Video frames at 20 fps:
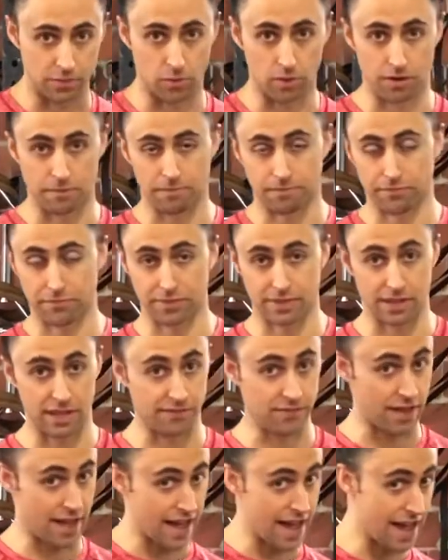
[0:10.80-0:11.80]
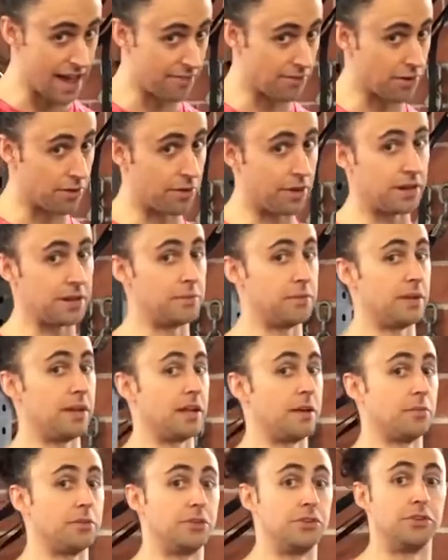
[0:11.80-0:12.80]
one. If you have already been
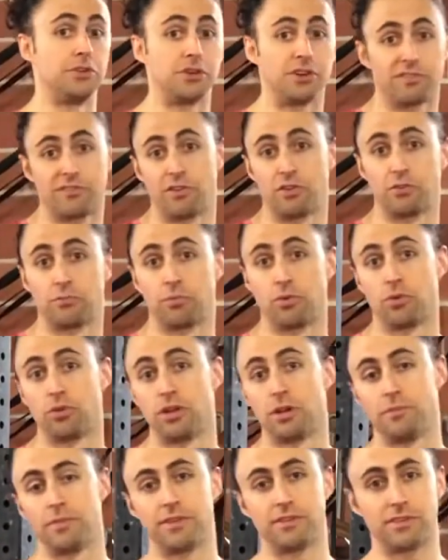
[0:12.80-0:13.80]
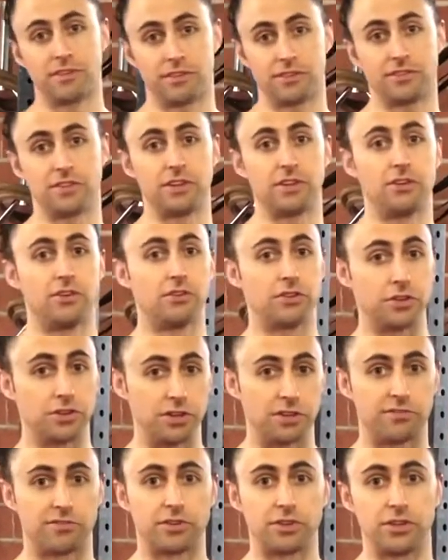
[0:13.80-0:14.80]
able to do your first pull-up, this is still
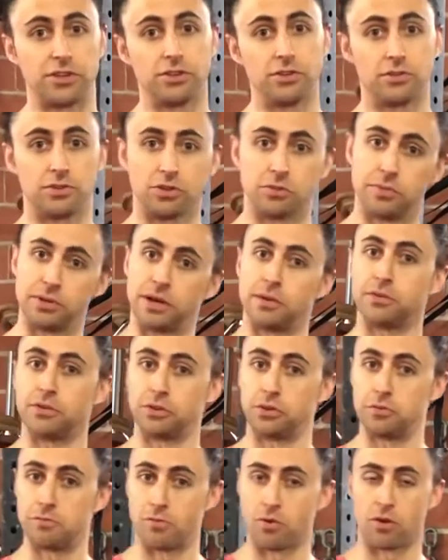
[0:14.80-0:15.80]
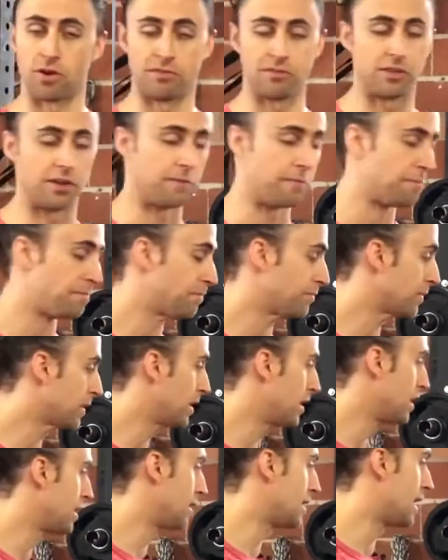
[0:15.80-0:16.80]
good for you. You'll be able to do more of them.
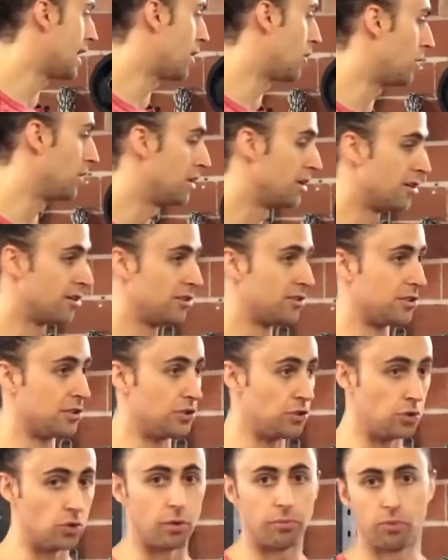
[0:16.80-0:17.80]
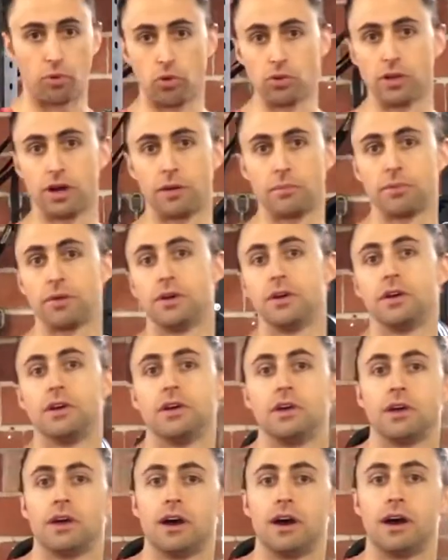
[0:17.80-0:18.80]
Now, to do a pull-up,
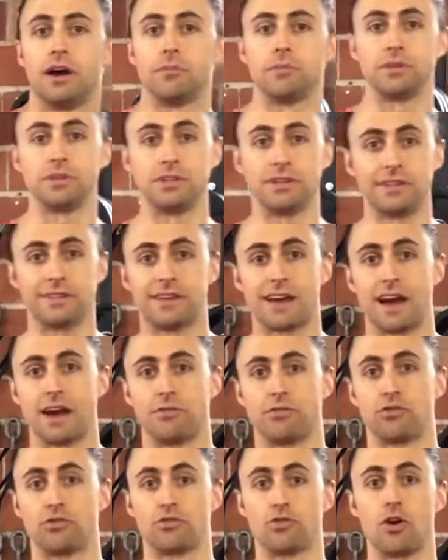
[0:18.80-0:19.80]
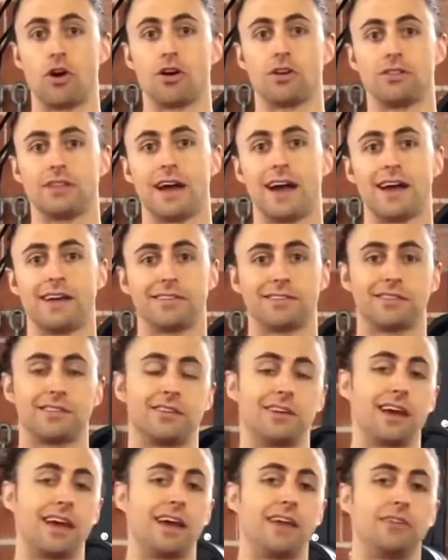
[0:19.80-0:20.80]
you need to have strong lats
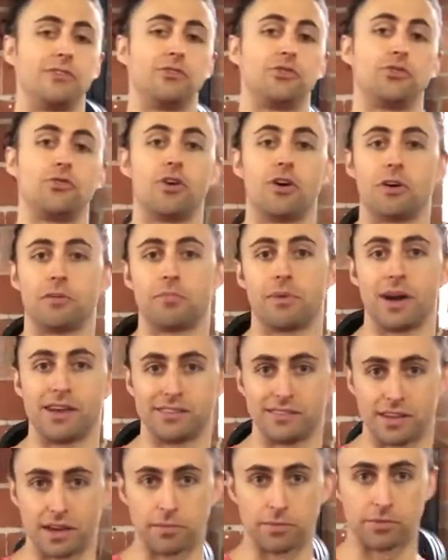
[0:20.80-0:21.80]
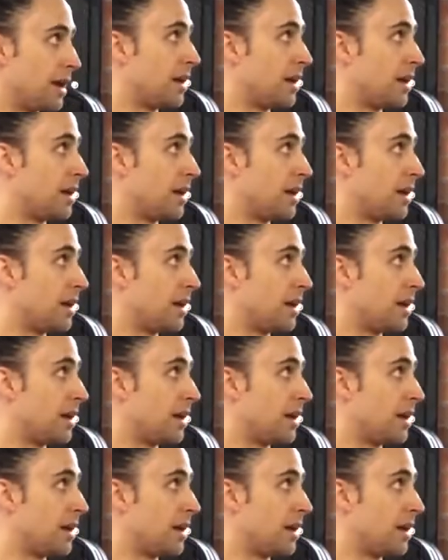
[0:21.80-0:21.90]
and strong biceps.